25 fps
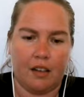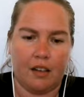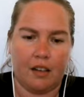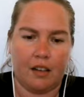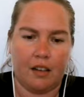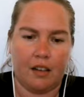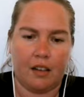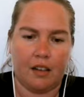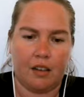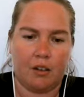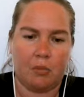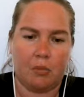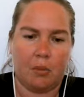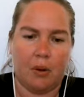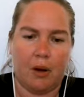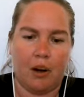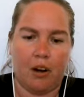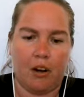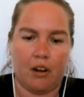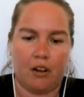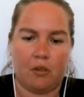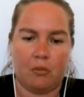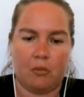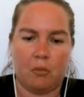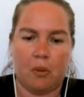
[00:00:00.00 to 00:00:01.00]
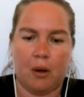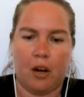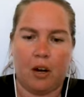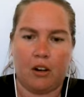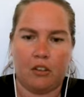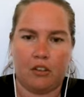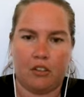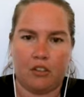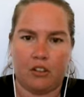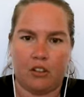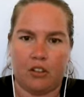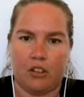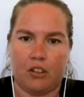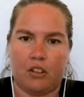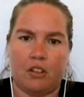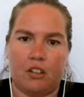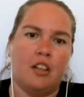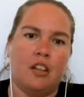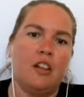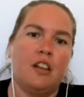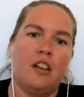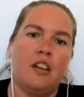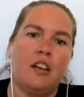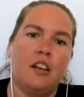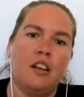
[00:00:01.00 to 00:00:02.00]
is part and
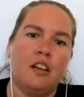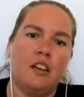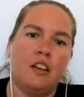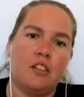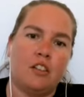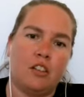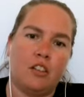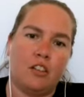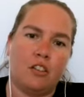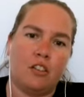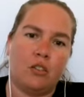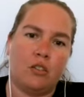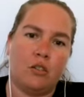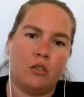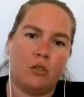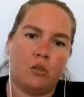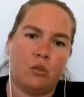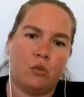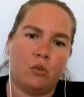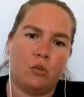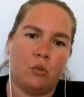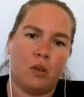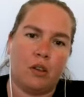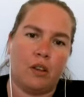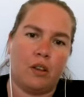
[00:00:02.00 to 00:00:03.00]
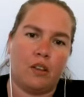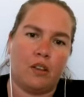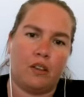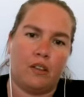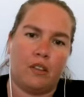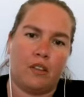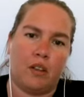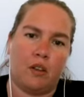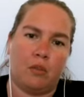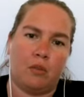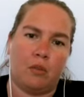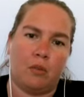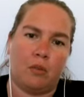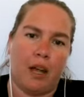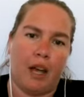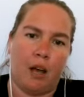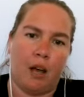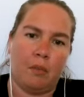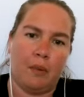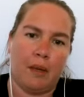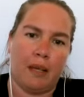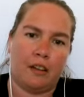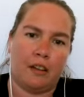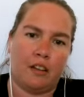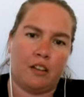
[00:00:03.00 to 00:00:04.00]
parcel to the
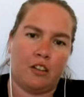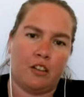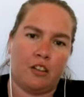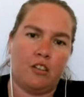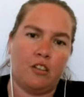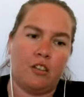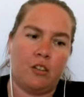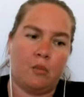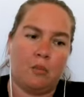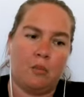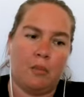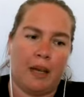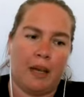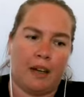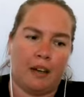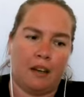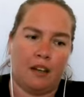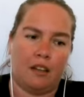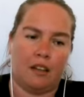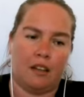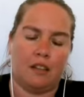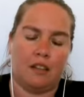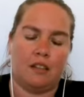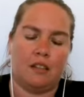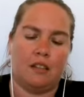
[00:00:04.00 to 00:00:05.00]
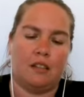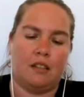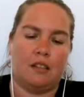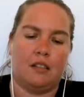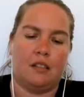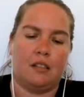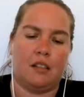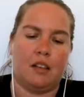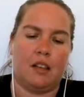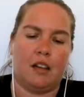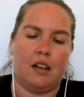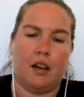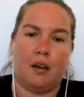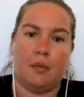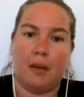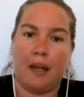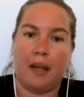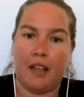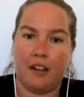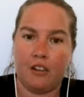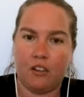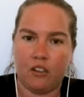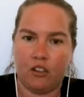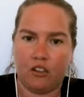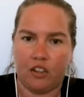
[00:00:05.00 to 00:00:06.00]
rabbit, to the metal
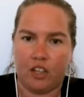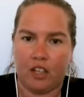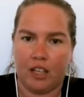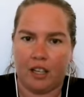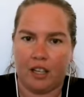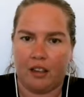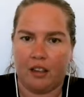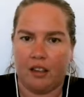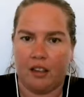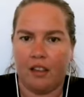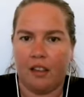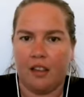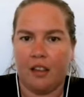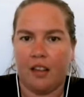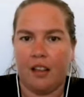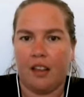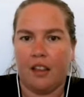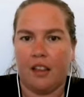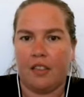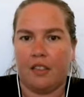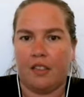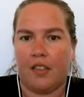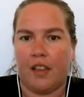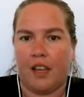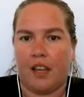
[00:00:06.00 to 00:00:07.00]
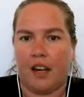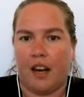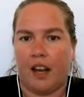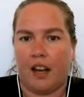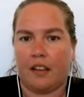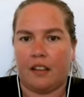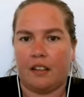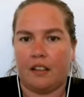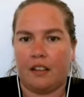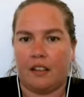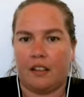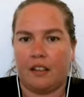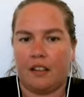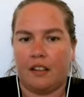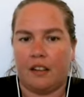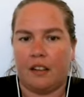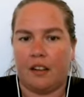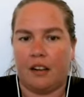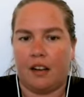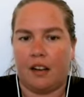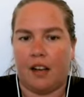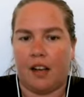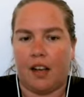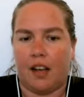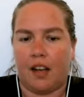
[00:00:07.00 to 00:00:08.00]
energy, that
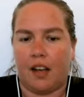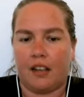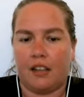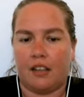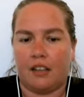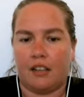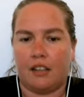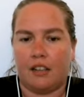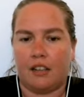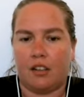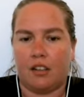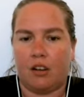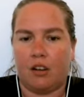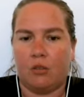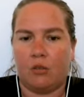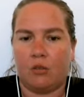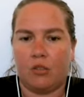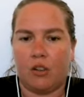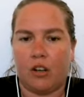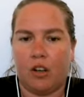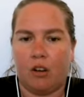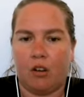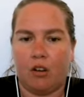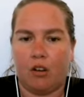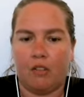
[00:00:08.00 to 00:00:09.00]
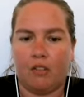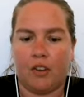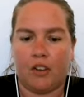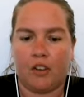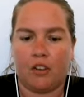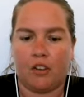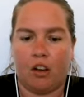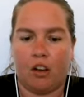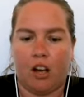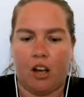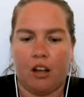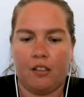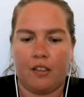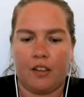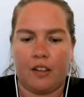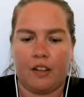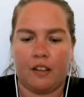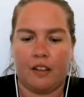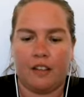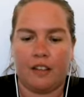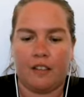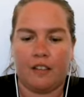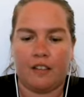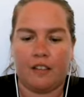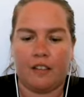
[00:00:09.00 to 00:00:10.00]
I don't know if it's often
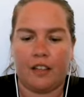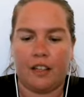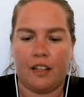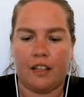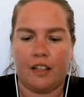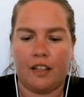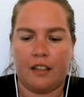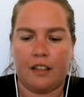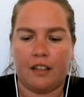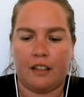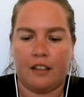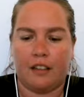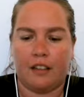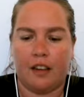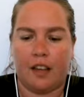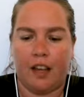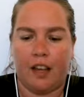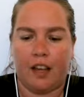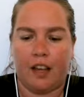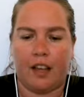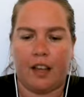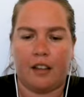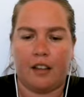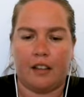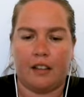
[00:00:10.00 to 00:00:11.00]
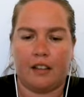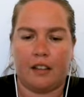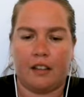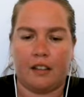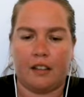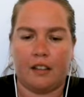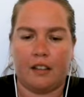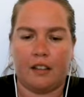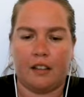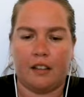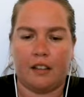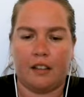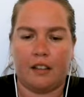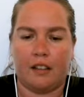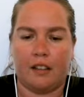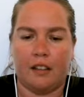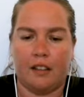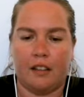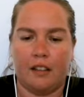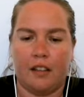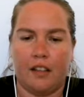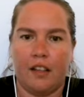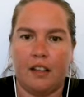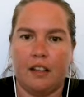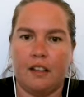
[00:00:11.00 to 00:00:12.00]
seen as
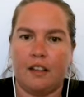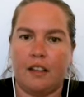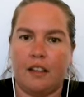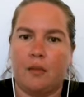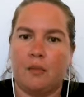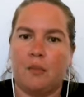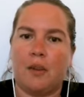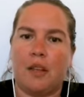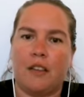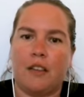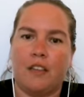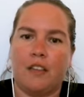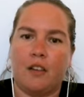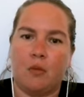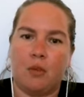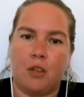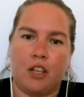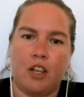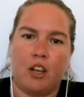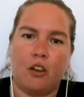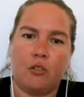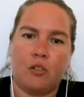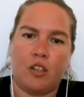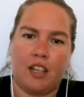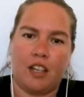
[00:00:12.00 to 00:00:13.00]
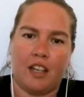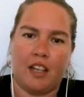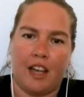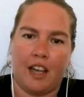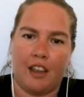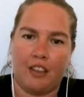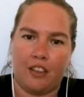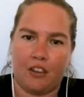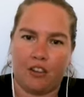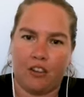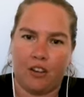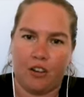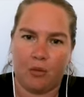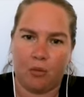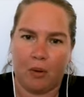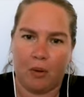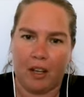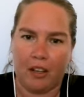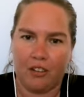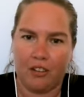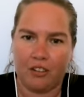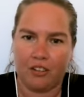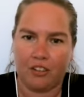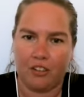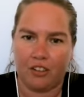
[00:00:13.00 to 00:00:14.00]
something that would go together in
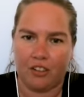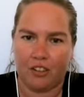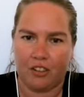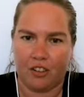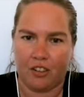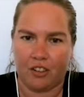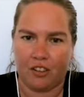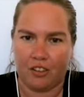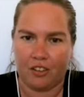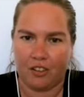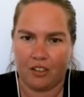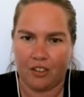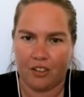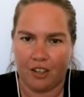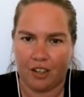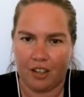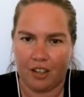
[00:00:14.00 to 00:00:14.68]
Western